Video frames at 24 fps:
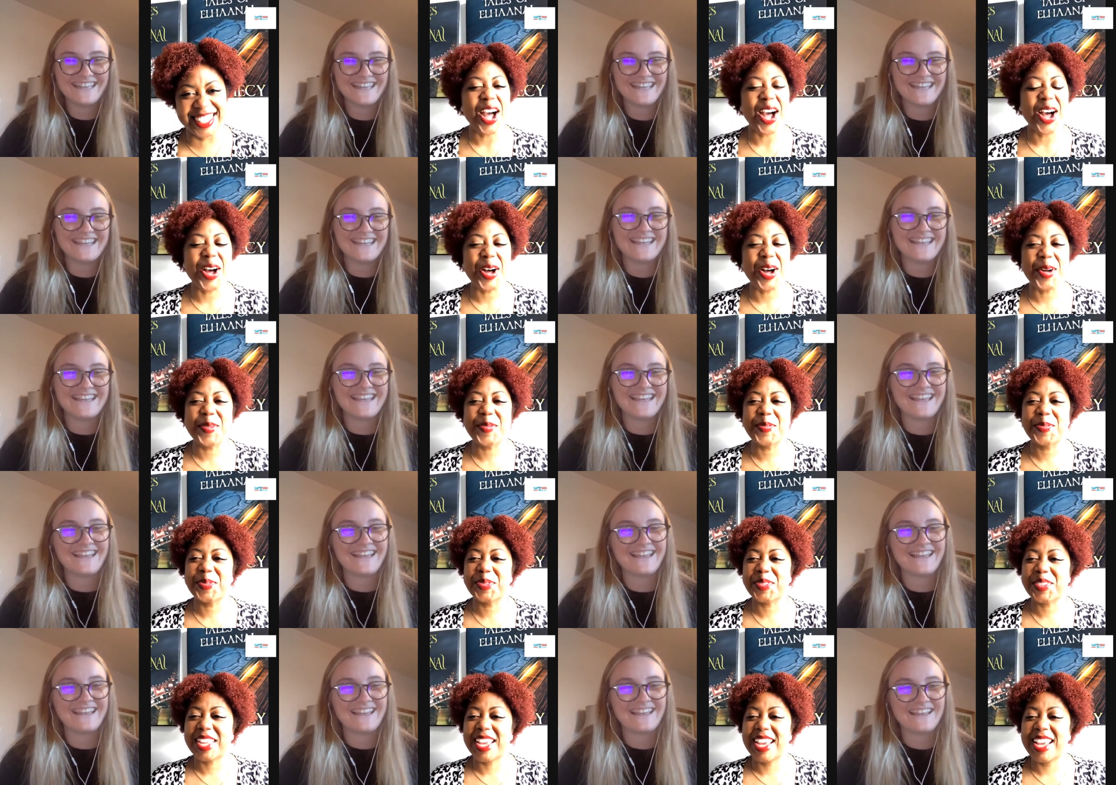Speaker 1: um,
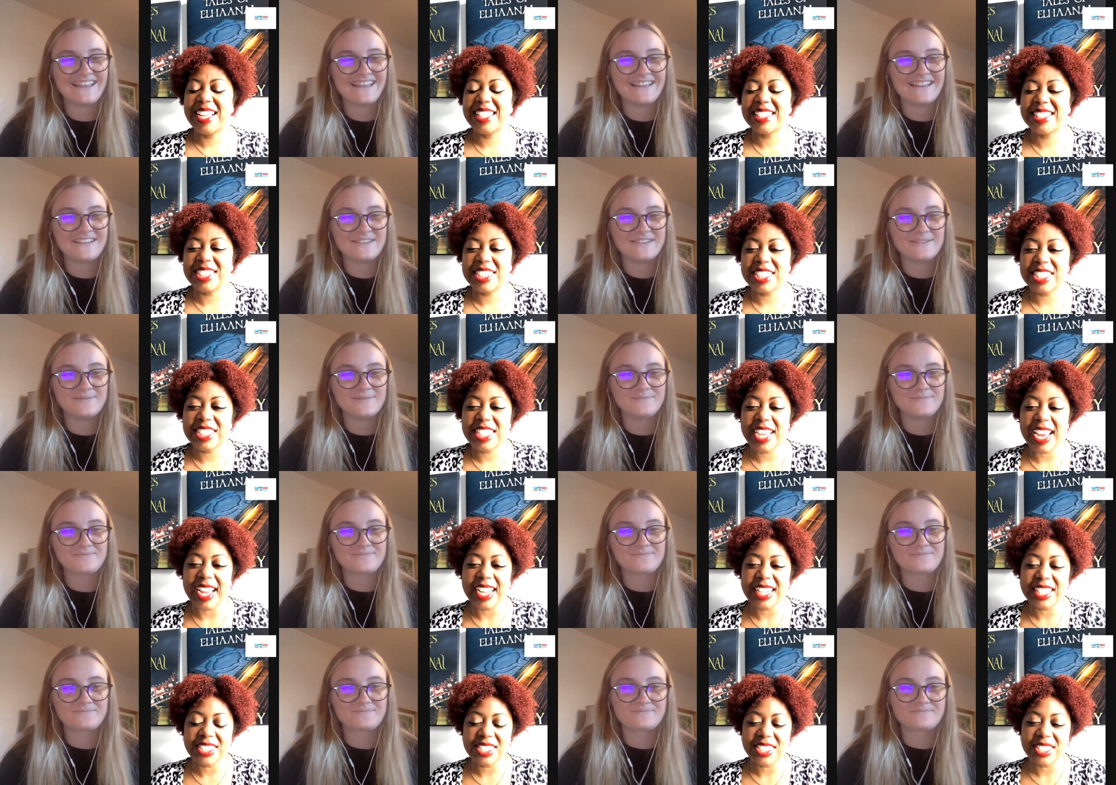It's
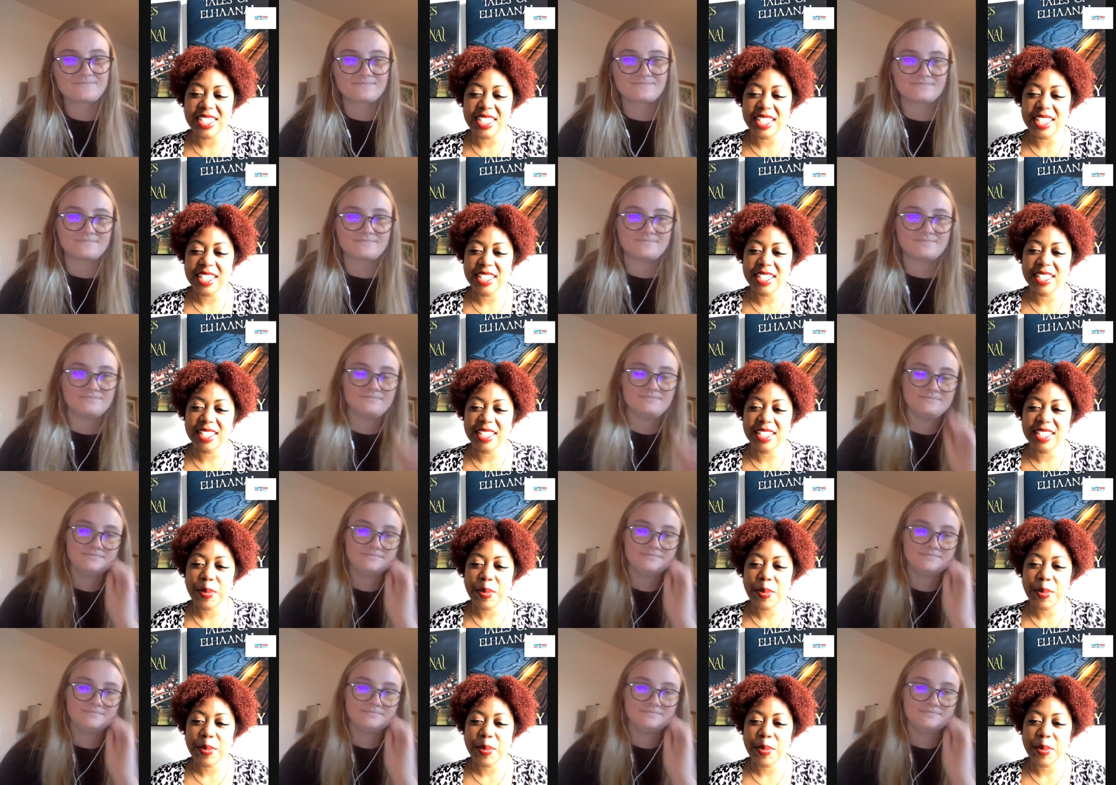changed it